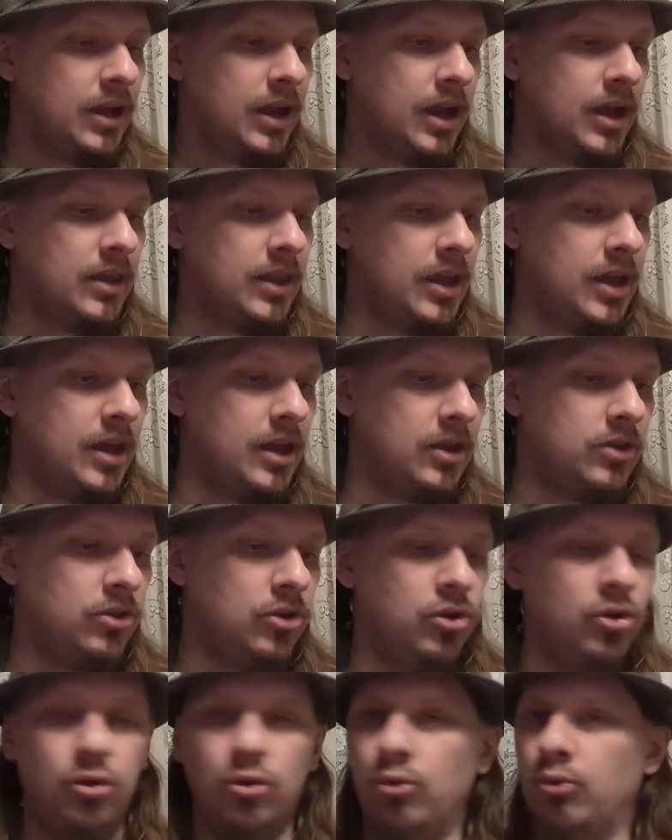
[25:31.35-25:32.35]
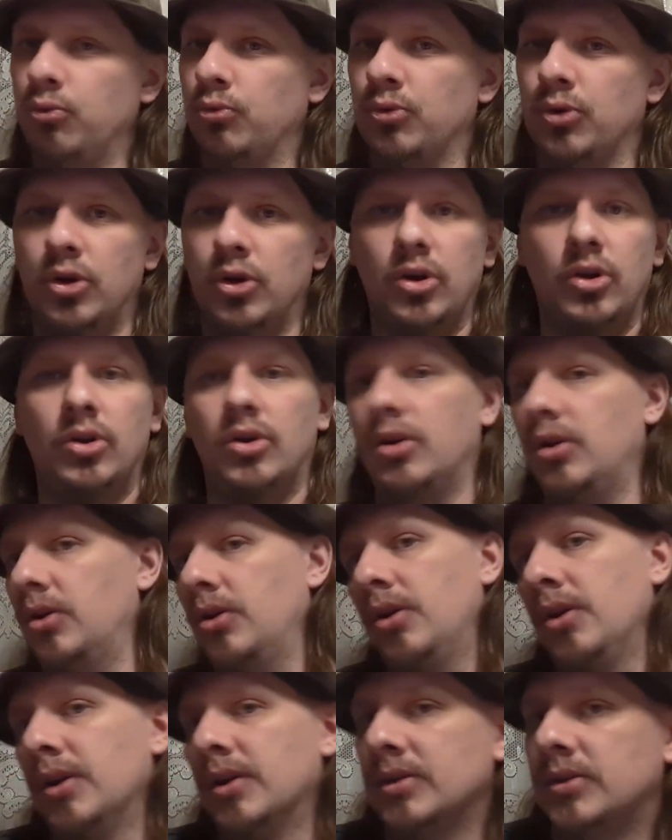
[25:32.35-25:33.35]
and then you
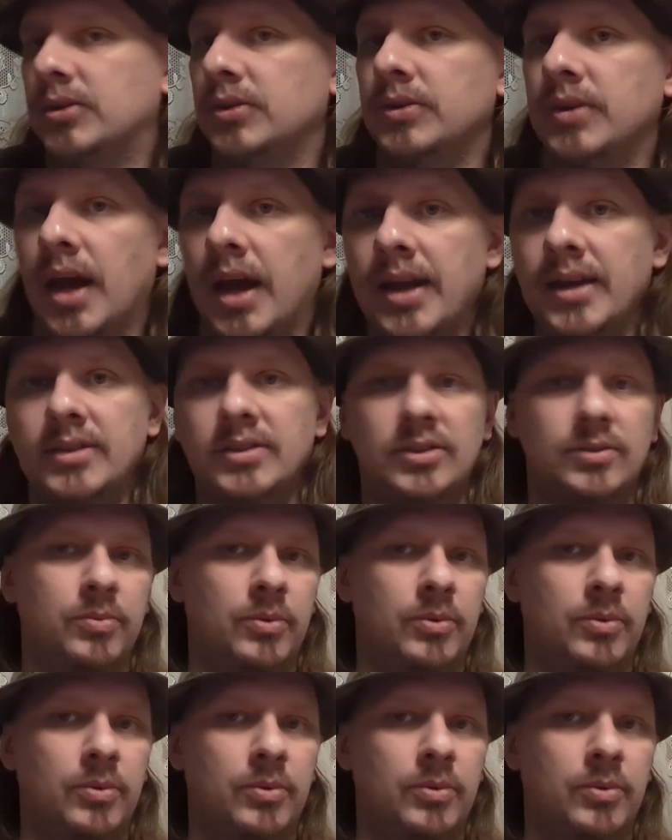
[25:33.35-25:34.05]
roll two dice,